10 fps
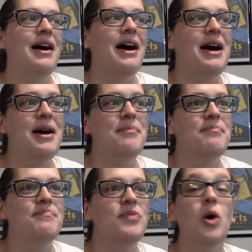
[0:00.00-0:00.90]

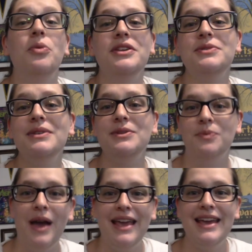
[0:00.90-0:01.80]
Um, oh, this week's
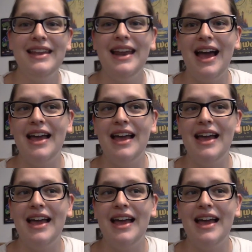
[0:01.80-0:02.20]
weigh-in